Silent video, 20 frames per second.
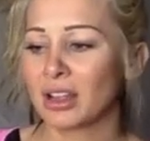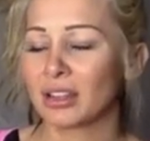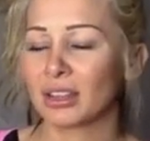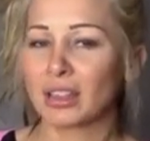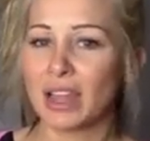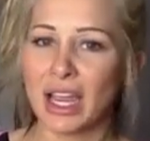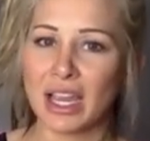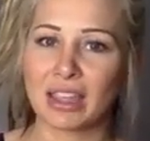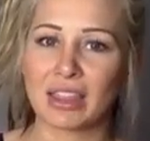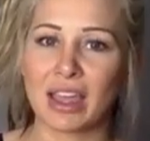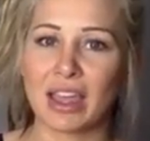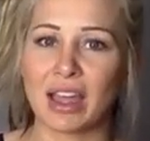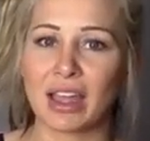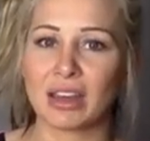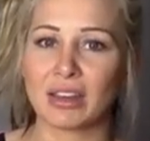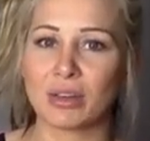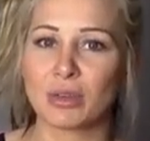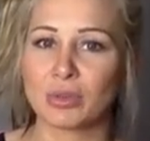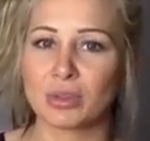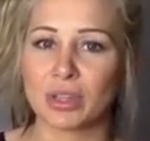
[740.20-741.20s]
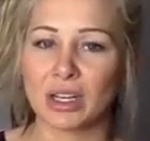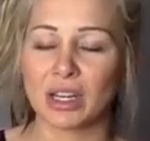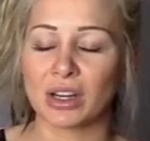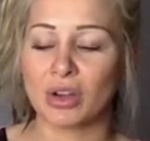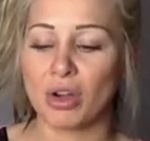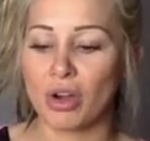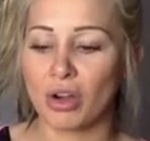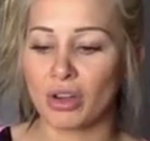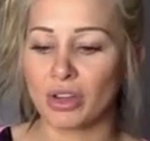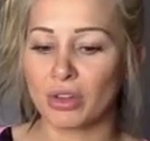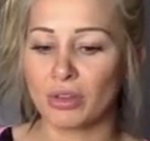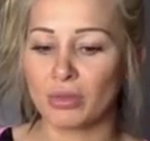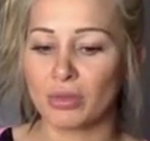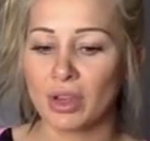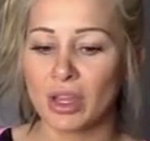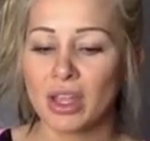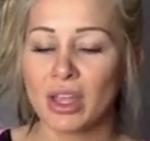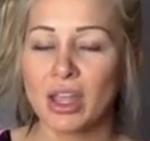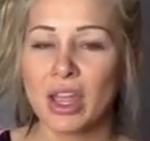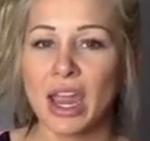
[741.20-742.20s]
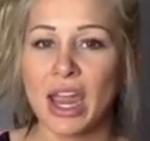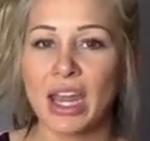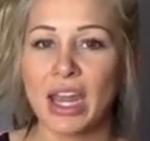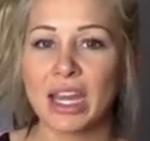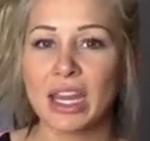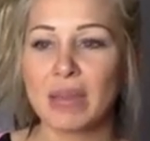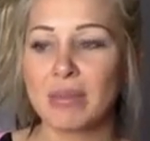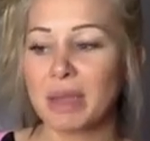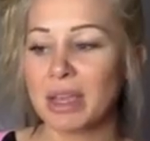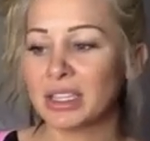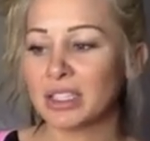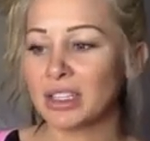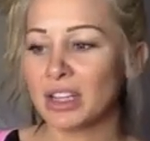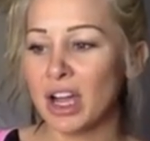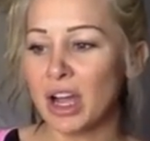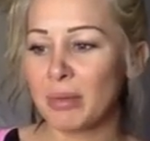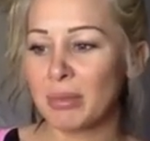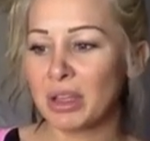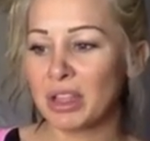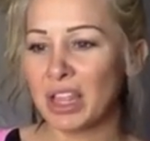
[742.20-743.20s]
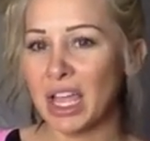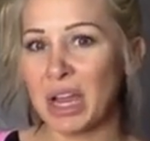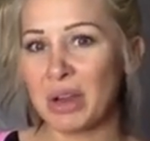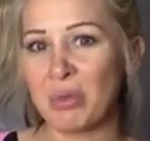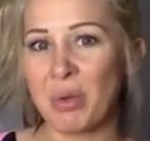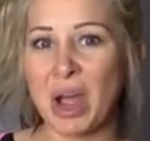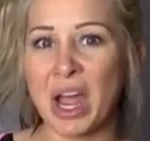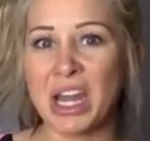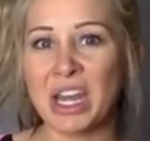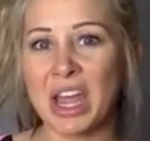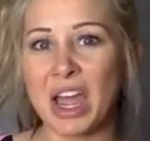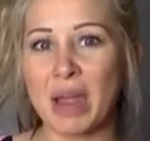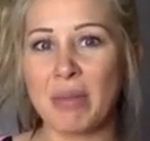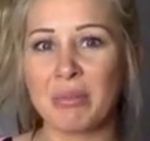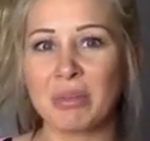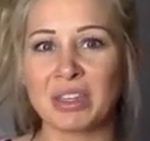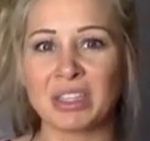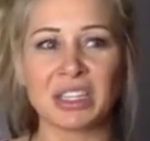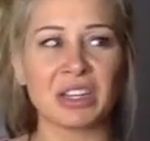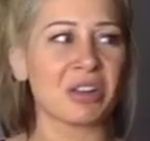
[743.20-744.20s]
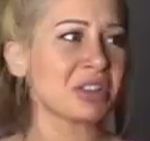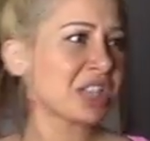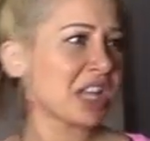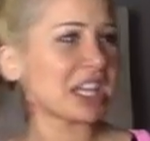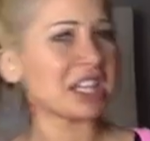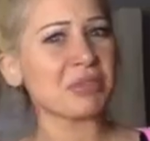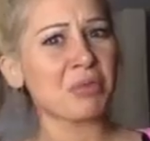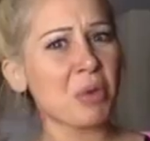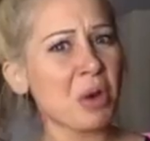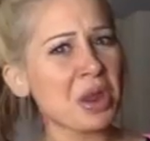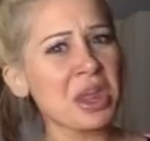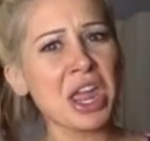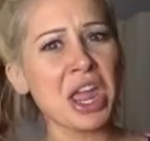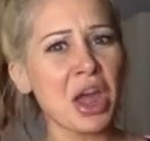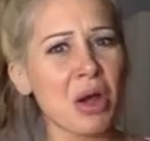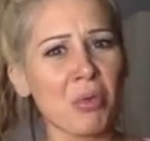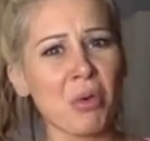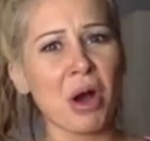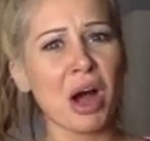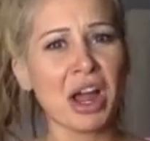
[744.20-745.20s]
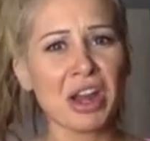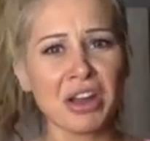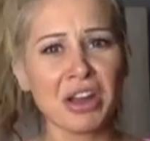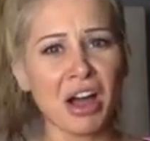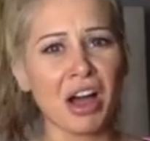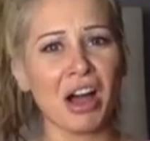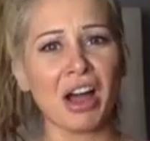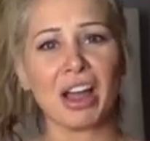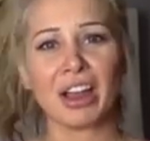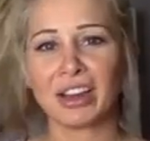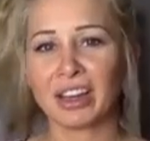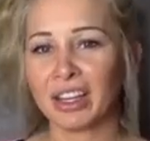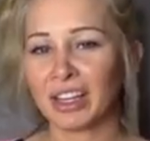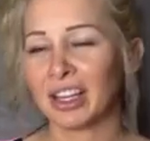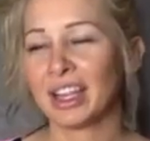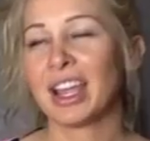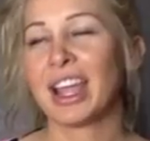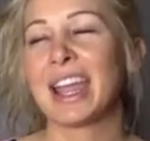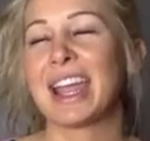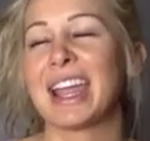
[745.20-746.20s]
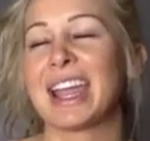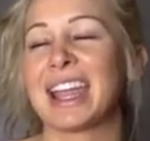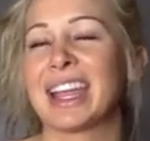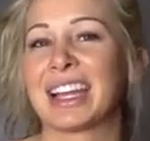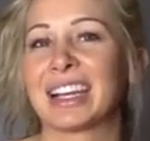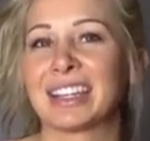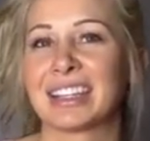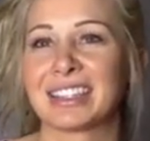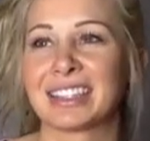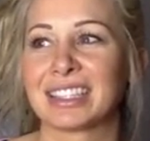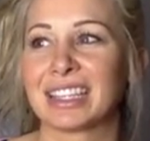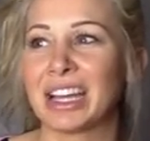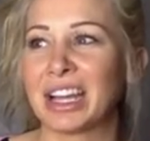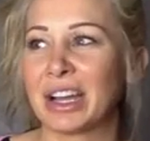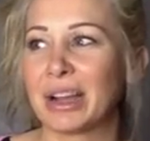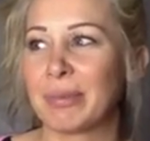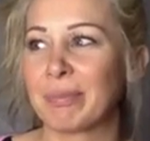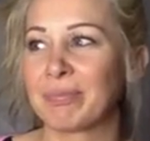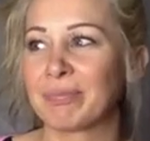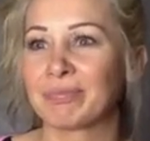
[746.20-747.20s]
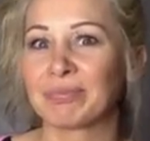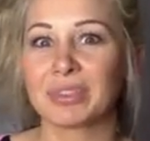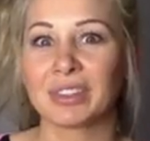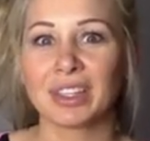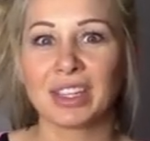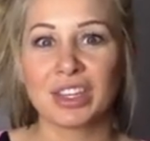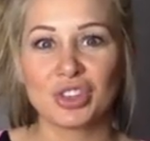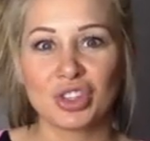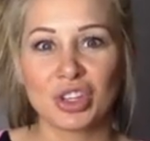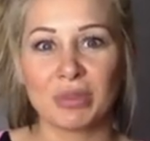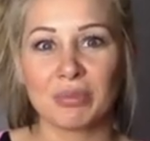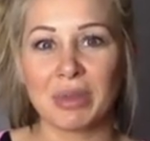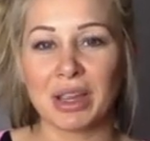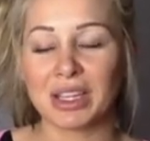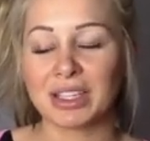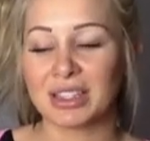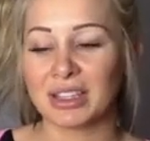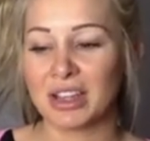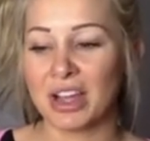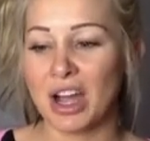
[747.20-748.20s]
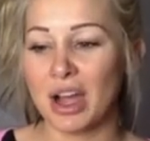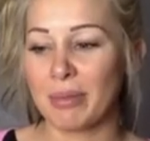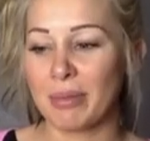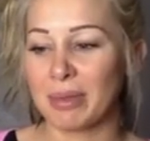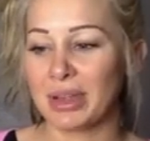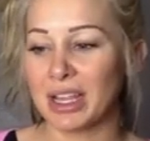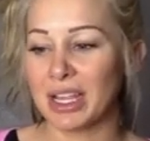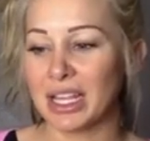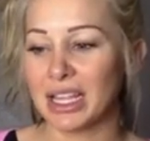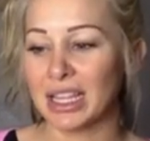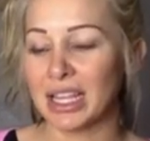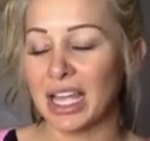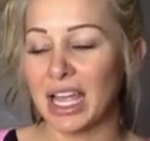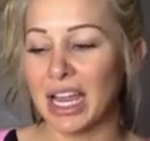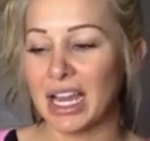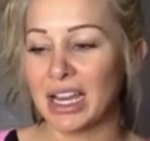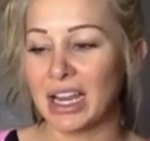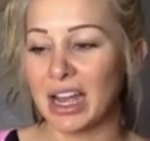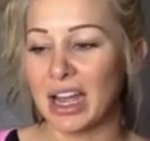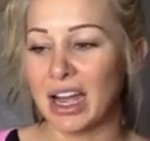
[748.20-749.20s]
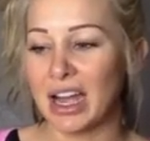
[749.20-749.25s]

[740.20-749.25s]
like that who's going to call you. And he makes a comment like, why not? And Benzino's like, well, yeah, why not? And Jim makes the comment like,